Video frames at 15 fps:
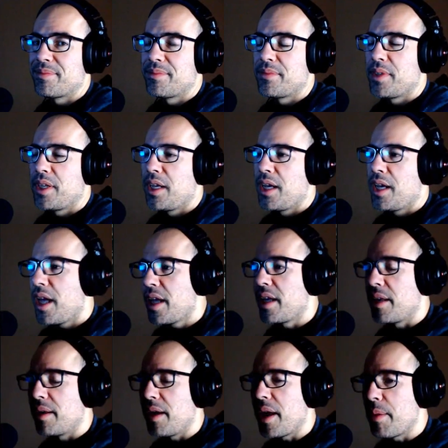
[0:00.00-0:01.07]
Hey
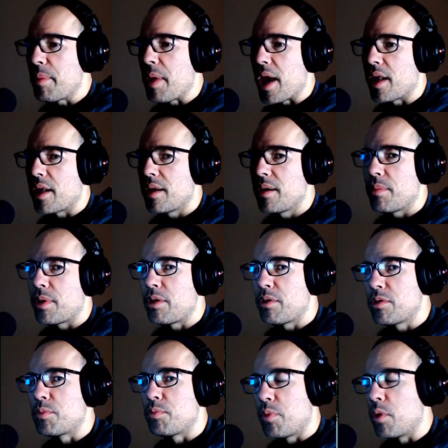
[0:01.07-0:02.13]
man, my nose was
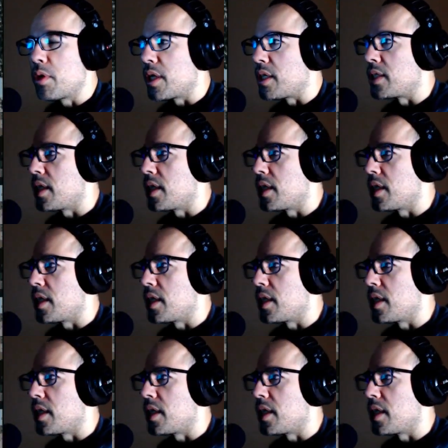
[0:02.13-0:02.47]
broken as a kid.